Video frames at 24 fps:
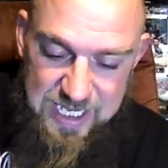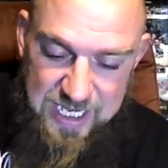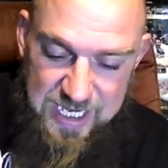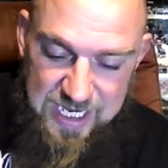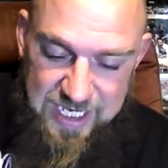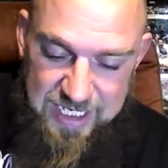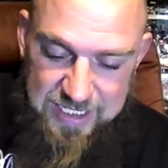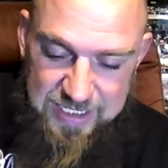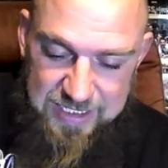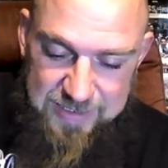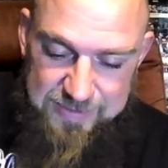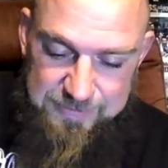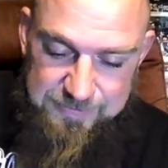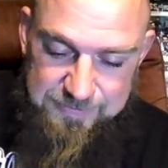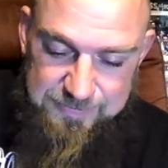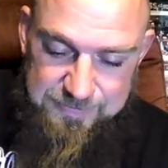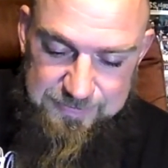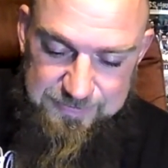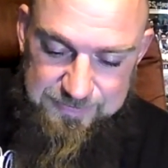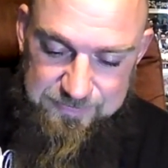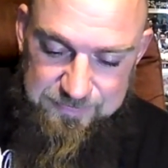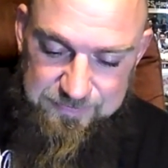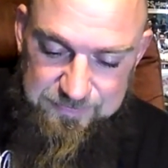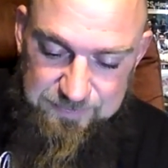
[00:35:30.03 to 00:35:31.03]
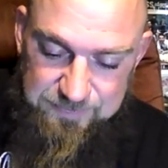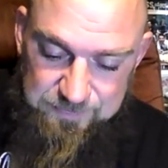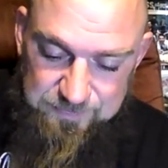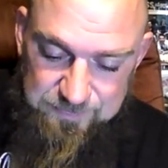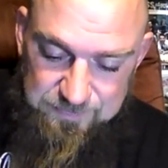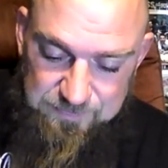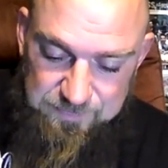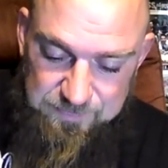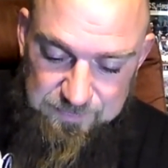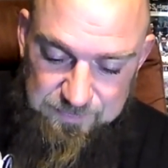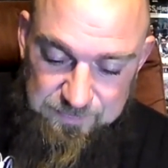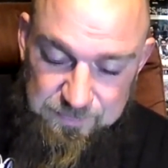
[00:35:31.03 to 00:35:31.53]
And
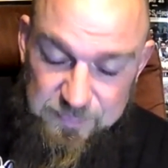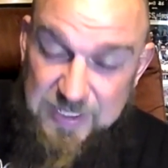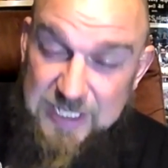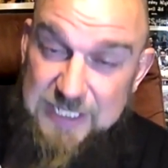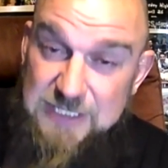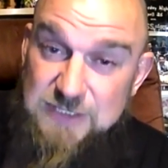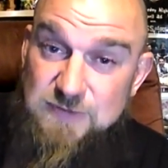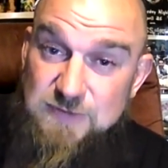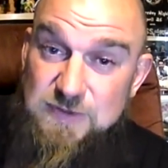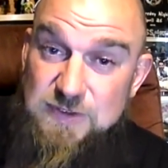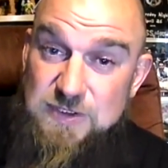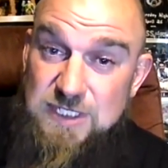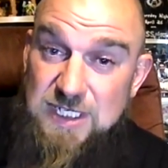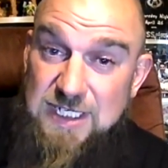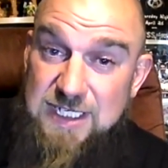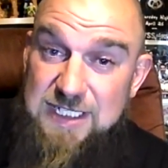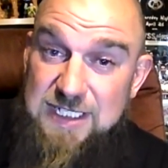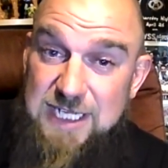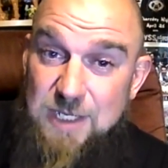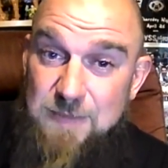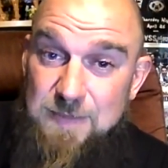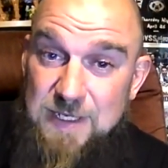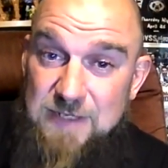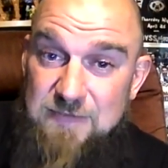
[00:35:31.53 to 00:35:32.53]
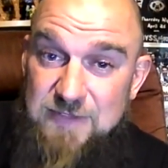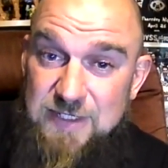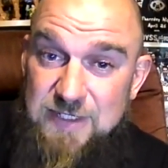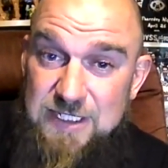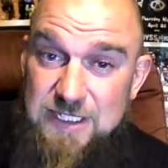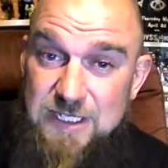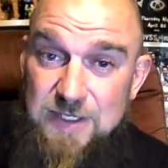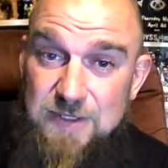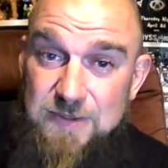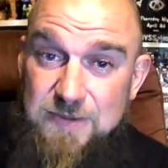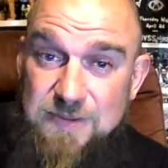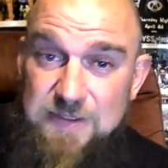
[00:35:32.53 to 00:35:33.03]
thanks for checking out my
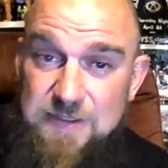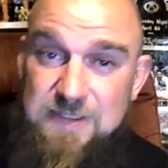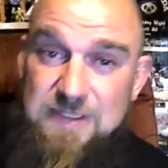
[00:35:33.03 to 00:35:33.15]
video.